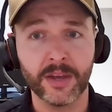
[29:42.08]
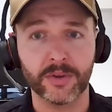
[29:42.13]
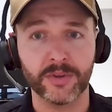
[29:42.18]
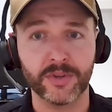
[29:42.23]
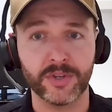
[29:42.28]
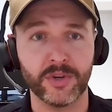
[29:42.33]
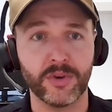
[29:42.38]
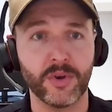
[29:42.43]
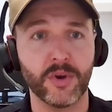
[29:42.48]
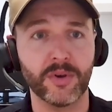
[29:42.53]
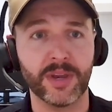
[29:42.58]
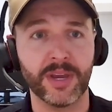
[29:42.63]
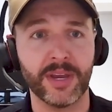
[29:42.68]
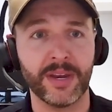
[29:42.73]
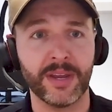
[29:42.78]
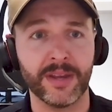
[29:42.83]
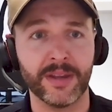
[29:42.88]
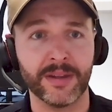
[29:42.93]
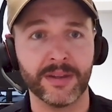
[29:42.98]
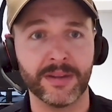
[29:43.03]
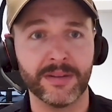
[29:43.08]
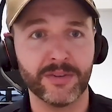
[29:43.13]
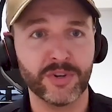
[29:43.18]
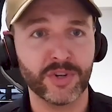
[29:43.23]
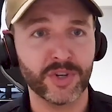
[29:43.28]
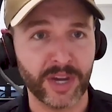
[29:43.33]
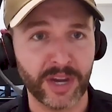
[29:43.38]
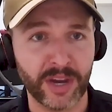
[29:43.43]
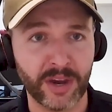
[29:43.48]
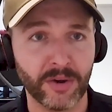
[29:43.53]
because you're not getting
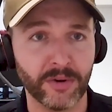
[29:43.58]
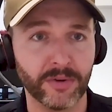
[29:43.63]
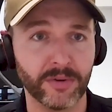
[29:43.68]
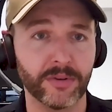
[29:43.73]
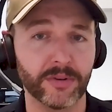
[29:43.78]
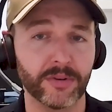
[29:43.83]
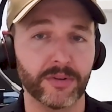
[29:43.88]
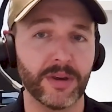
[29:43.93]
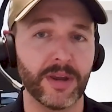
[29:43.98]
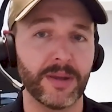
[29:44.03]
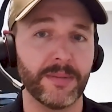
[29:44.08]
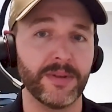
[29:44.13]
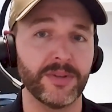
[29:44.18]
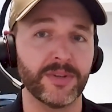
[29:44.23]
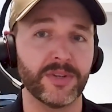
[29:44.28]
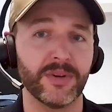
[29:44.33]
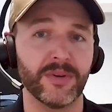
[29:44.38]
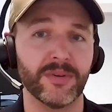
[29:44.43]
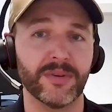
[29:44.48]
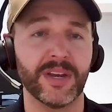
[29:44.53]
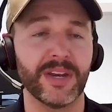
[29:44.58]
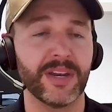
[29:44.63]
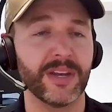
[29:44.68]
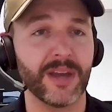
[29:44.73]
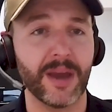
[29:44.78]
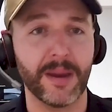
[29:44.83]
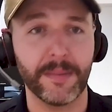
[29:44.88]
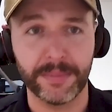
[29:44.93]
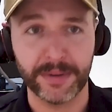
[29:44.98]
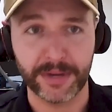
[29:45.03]
shareholder agreements, you're not getting
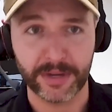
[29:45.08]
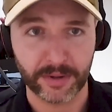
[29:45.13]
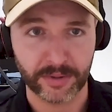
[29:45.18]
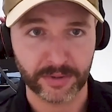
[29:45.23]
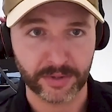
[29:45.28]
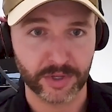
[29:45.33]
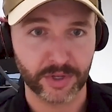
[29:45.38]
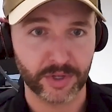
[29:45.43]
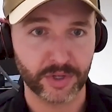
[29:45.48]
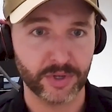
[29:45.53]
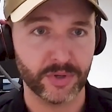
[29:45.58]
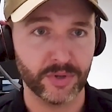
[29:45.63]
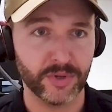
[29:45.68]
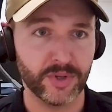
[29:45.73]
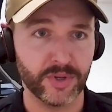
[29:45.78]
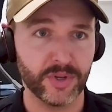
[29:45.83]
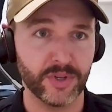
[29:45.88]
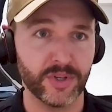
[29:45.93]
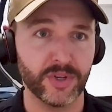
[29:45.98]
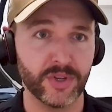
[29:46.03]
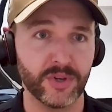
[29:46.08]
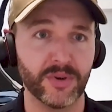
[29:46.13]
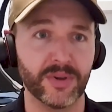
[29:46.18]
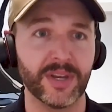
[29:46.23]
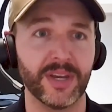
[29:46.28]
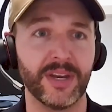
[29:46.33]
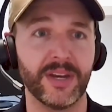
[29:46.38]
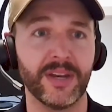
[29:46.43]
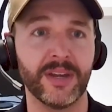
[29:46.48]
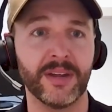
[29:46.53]
company constitutions, you're not
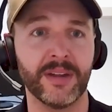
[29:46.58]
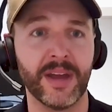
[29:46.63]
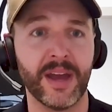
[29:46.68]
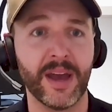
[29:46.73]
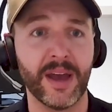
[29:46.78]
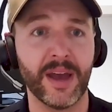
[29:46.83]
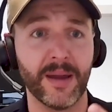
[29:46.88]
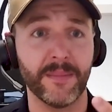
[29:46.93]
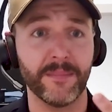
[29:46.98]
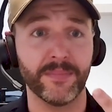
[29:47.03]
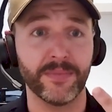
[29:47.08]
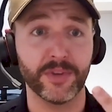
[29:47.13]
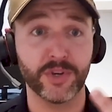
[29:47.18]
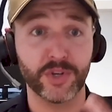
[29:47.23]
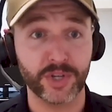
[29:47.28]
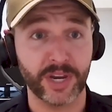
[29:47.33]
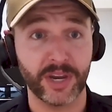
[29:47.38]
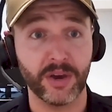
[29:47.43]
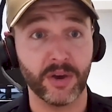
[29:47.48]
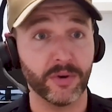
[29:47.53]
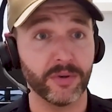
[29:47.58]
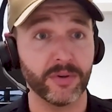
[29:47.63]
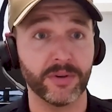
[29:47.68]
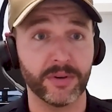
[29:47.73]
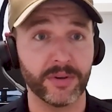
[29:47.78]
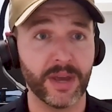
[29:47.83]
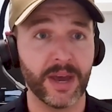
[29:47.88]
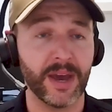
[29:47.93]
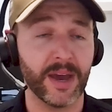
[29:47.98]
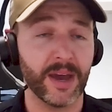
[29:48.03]
getting the shareholder
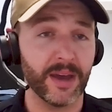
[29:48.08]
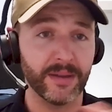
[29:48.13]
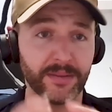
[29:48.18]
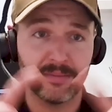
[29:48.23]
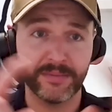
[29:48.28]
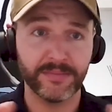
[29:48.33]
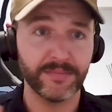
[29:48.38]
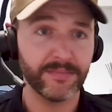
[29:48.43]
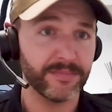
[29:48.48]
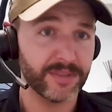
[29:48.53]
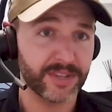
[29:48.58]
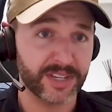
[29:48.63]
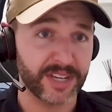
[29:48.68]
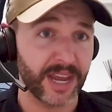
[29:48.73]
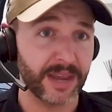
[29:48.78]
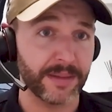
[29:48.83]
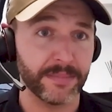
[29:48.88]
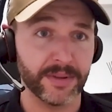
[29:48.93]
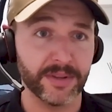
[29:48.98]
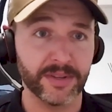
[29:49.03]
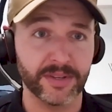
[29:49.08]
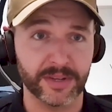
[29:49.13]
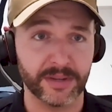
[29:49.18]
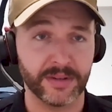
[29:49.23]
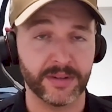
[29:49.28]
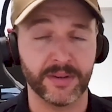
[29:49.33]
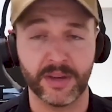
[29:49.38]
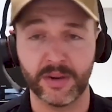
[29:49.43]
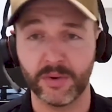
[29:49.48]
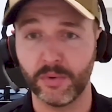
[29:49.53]
statements
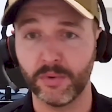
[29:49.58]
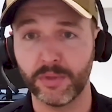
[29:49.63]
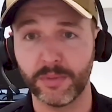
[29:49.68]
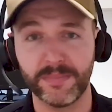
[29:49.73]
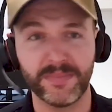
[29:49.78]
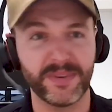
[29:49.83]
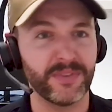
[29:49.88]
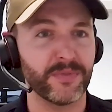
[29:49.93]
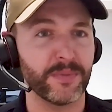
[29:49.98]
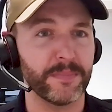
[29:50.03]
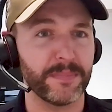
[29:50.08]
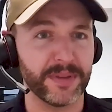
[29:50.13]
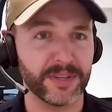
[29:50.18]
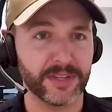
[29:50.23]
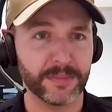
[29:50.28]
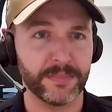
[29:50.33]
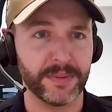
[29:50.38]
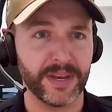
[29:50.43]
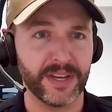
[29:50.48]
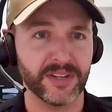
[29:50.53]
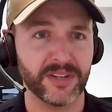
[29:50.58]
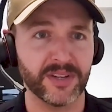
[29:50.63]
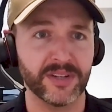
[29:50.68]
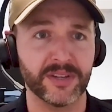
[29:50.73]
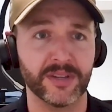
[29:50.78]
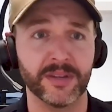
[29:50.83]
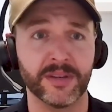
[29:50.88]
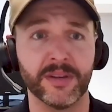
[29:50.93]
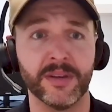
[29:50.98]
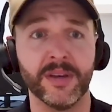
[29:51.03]
and all the different bits and
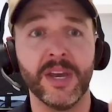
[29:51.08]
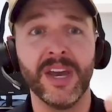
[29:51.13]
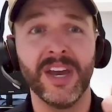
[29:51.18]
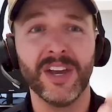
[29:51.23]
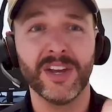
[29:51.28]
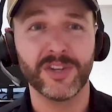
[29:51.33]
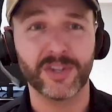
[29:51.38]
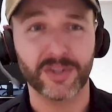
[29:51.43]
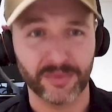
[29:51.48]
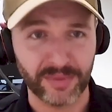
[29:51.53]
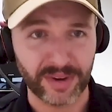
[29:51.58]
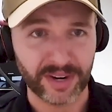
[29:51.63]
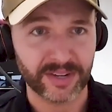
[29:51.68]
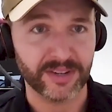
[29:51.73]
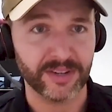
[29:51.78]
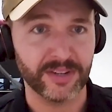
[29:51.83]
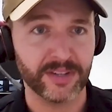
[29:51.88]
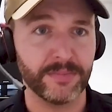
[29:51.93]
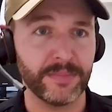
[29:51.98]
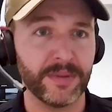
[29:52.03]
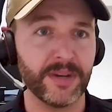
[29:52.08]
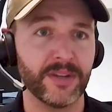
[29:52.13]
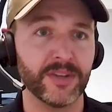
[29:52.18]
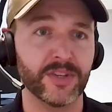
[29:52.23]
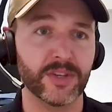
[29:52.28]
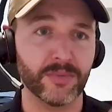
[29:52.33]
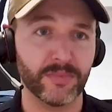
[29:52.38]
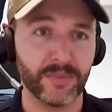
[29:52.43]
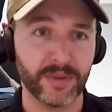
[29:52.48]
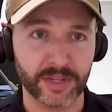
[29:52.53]
pieces, the directors'
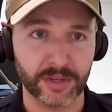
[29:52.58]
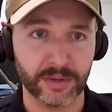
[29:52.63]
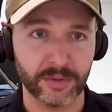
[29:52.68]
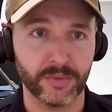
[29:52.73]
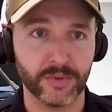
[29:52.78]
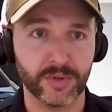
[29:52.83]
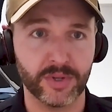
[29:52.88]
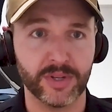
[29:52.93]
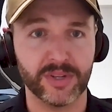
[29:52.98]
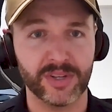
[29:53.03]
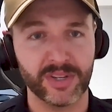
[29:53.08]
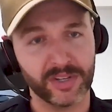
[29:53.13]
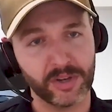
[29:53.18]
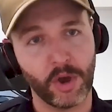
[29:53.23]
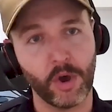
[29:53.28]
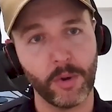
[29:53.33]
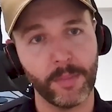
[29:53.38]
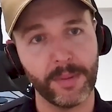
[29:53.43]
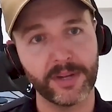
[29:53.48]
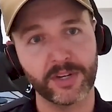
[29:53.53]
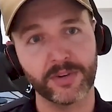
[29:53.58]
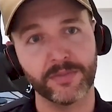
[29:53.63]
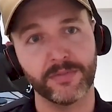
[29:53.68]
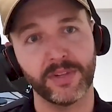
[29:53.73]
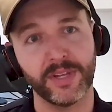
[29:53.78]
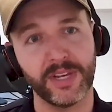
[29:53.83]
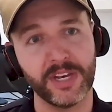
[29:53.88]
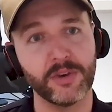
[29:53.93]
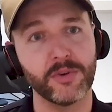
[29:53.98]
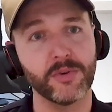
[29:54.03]
minutes, the resolutions. There's a whole bunch of
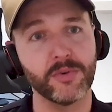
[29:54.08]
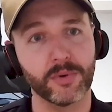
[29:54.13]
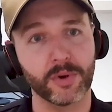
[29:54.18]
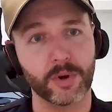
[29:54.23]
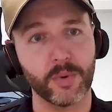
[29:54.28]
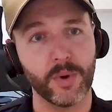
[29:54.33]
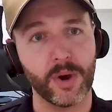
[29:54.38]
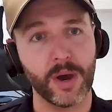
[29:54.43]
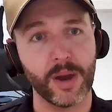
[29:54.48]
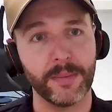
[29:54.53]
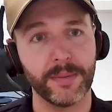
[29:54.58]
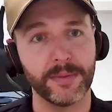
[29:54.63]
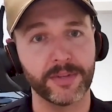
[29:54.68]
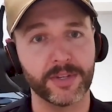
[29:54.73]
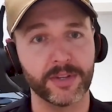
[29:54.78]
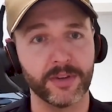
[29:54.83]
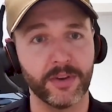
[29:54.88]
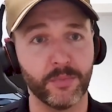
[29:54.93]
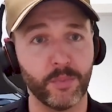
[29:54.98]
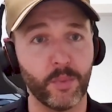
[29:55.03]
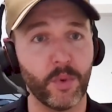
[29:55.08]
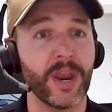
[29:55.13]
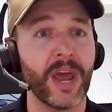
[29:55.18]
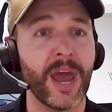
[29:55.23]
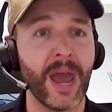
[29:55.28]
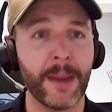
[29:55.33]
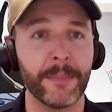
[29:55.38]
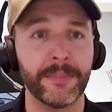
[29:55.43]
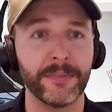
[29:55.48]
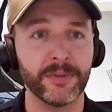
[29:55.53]
legal requirements of what
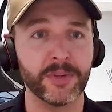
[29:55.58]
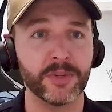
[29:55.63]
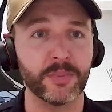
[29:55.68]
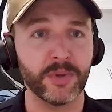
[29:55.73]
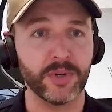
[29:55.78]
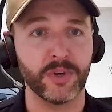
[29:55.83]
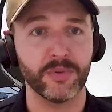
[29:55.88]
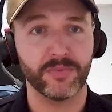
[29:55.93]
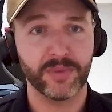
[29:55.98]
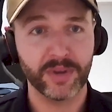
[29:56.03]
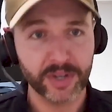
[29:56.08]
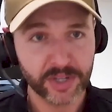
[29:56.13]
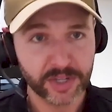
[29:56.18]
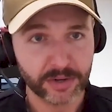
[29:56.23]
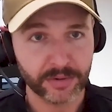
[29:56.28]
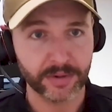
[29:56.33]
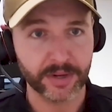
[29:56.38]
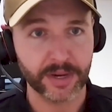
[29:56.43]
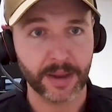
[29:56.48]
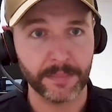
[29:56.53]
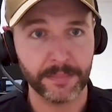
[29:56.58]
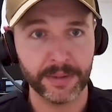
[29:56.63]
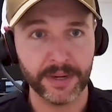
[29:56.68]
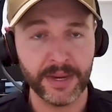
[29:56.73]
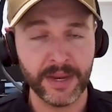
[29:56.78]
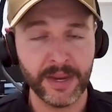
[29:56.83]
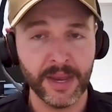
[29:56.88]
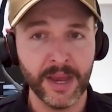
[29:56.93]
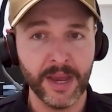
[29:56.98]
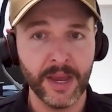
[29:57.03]
happens when you register a
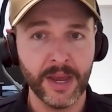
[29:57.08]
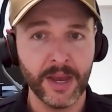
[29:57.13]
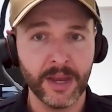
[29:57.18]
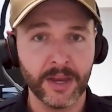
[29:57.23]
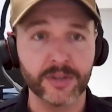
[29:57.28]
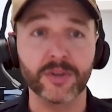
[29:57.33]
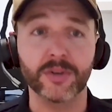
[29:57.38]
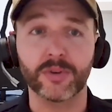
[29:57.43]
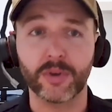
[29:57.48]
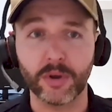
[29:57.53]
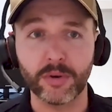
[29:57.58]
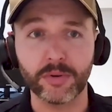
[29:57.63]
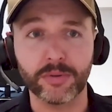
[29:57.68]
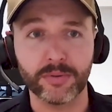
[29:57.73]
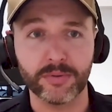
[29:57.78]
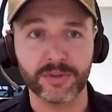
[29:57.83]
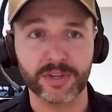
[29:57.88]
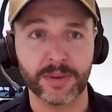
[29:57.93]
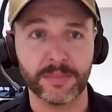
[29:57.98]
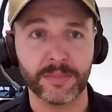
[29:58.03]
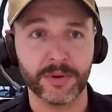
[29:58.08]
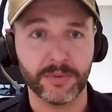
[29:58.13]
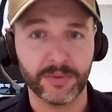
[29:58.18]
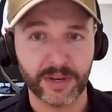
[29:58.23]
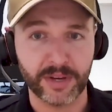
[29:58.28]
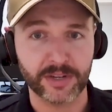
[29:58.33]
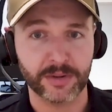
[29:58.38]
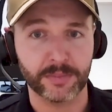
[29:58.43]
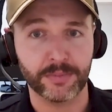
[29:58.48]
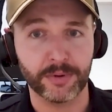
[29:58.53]
company. So go through someone who
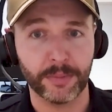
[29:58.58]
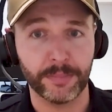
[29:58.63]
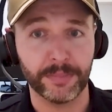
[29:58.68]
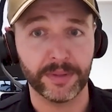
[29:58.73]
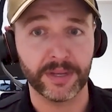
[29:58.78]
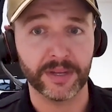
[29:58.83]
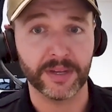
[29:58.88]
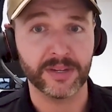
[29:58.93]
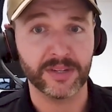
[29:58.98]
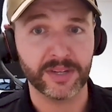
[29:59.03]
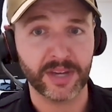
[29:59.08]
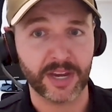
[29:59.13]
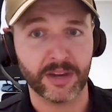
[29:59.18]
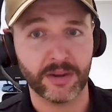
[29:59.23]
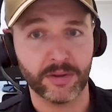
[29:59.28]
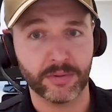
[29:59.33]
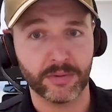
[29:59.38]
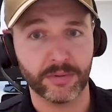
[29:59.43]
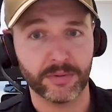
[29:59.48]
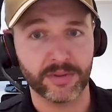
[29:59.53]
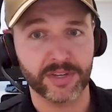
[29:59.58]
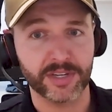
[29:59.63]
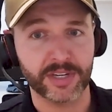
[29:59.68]
does it properly and can take you through the